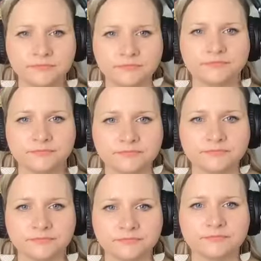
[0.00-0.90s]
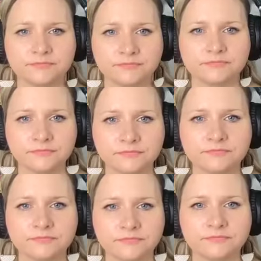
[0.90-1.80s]
we didn't have
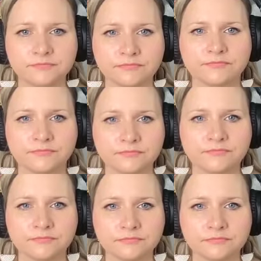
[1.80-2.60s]
smartphones like we do now.